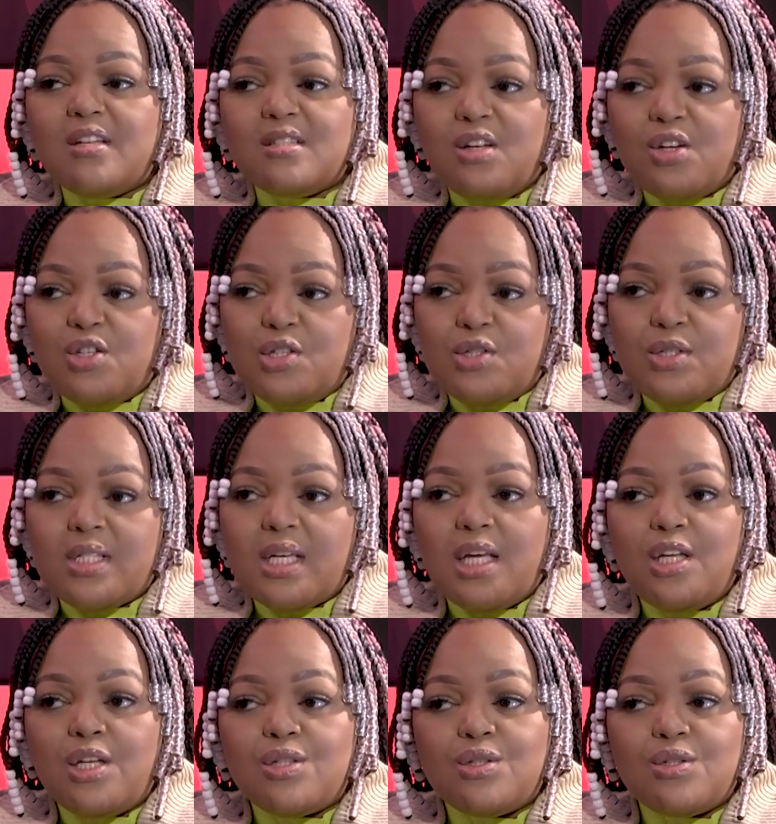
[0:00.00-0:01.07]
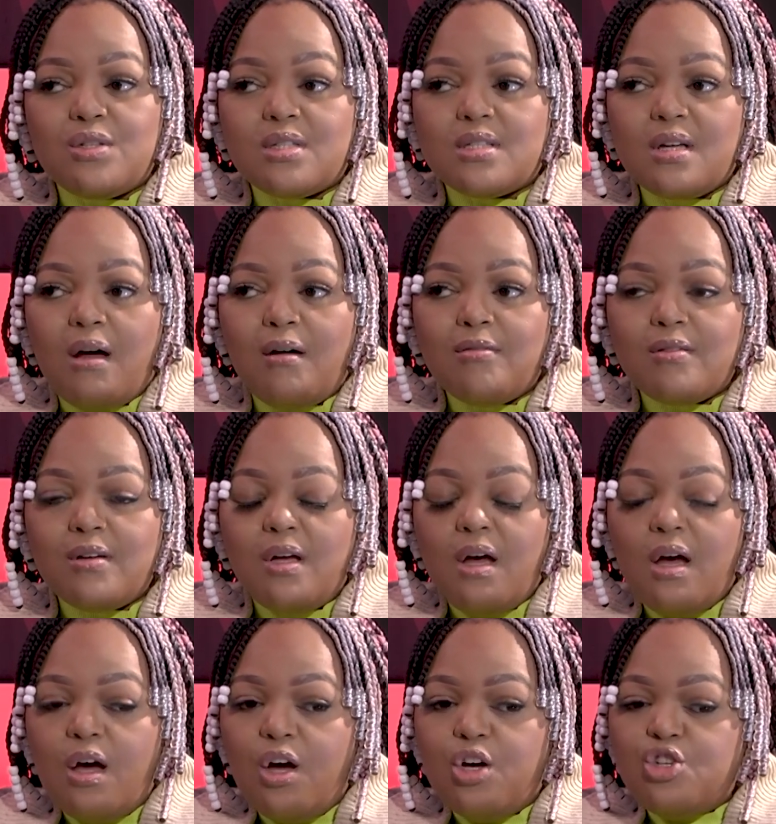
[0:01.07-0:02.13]
as long as you're saying yes to yourself,
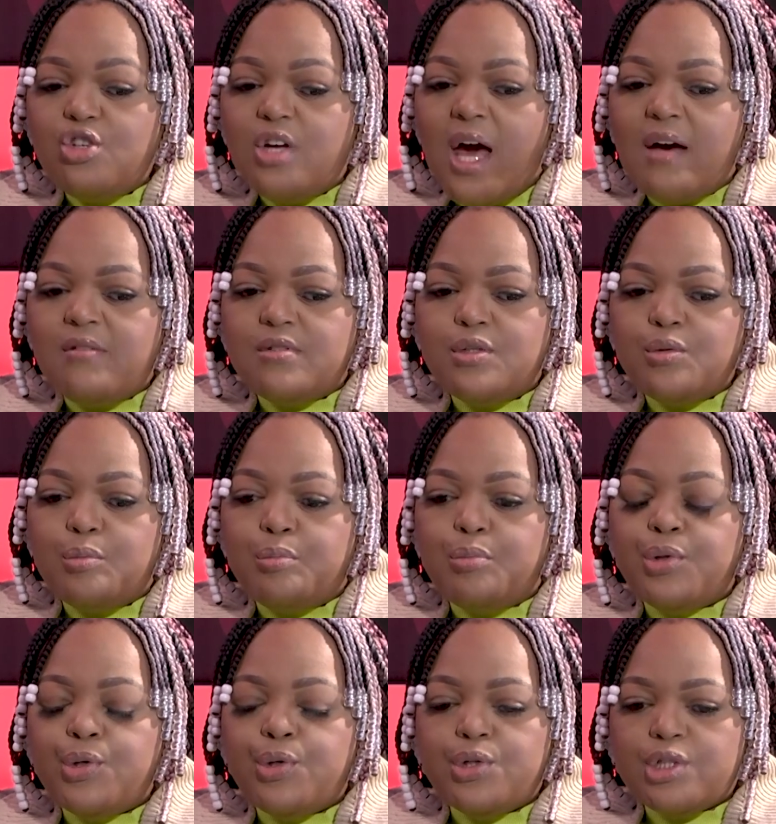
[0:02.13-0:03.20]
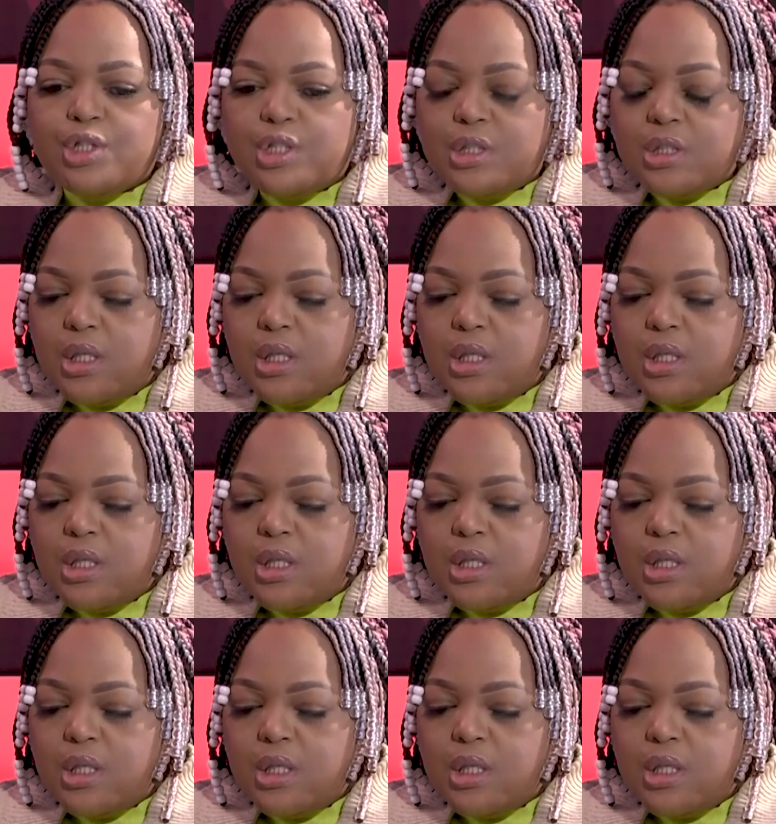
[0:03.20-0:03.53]
you have to push.